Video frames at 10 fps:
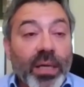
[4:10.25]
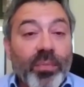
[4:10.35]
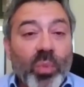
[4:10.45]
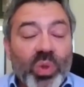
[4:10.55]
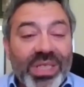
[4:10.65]
And
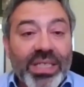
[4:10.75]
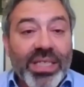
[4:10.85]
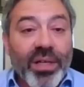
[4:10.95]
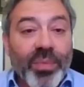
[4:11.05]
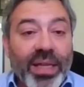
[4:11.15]
more
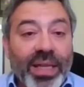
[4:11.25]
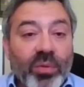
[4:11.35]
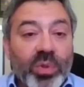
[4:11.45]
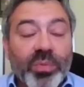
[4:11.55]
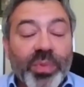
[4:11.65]
detail about that
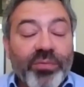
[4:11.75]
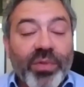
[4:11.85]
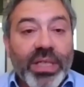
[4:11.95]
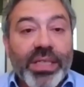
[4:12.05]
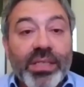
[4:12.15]
will be
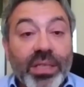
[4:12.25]
released